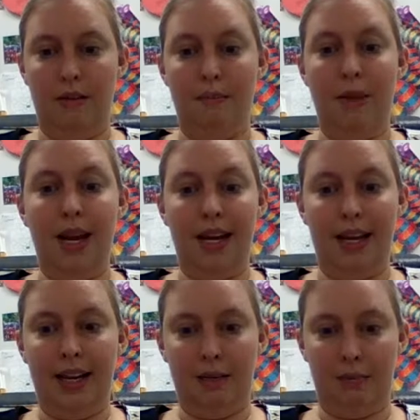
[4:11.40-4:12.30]
made a
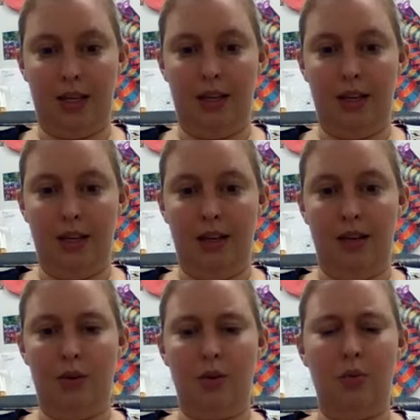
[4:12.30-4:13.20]
hit at me.
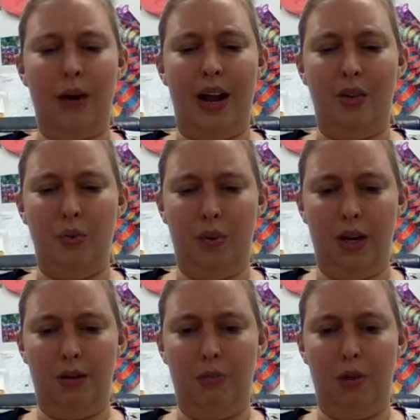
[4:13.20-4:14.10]
It was a round,
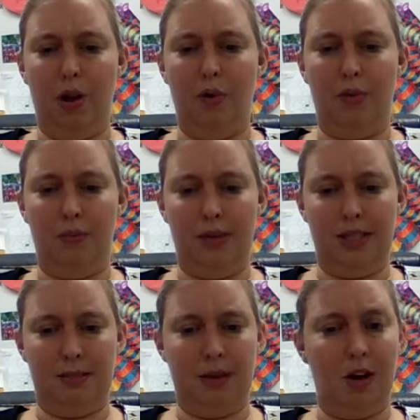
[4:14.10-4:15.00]
weak blow that
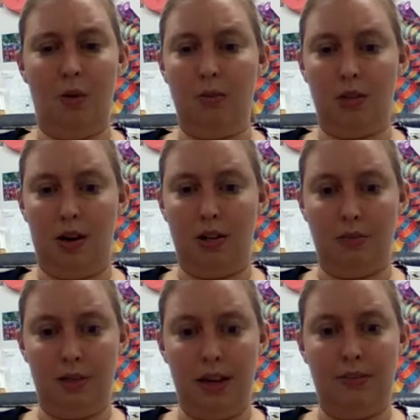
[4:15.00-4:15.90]
missed me and almost knocked
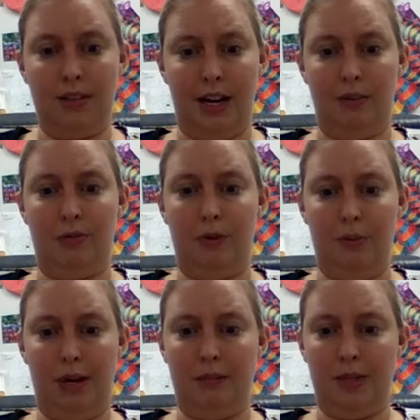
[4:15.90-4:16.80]
himself down, for it
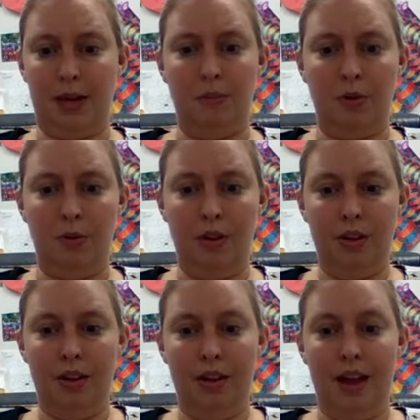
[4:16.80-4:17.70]
made him stumble,
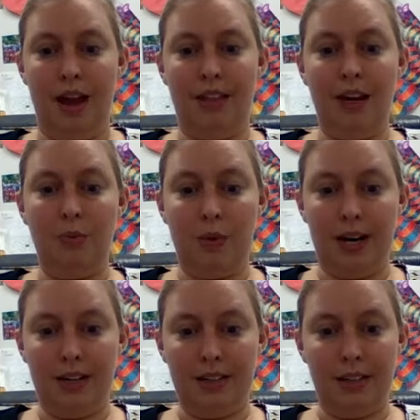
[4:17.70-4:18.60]
and then he
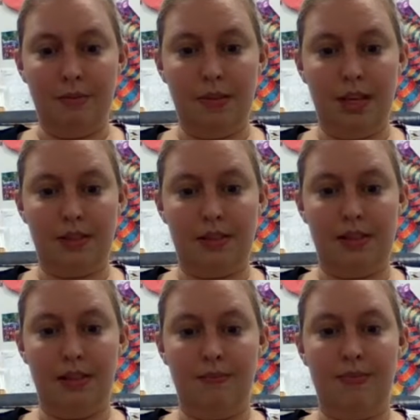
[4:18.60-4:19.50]
ran into the
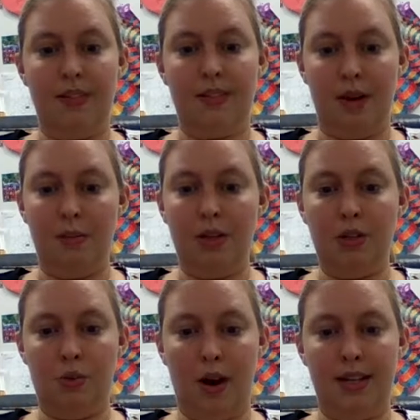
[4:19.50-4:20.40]
mist, stumbling
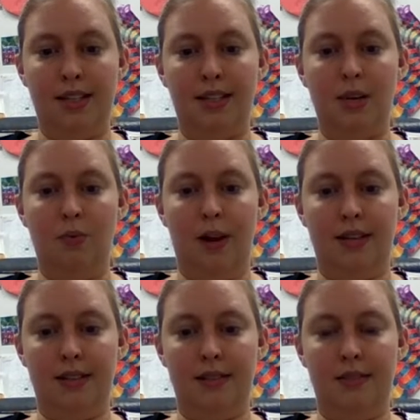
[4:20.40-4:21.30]
twice as he
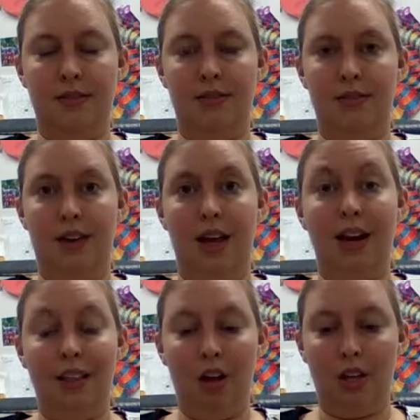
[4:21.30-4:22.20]
went, and
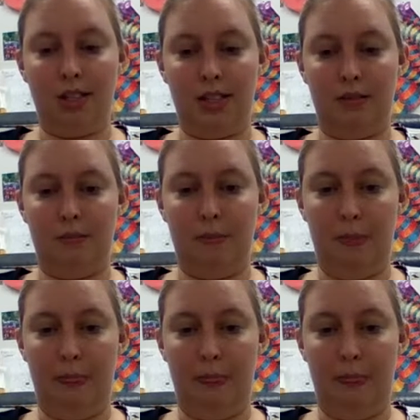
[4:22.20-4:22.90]
I lost him.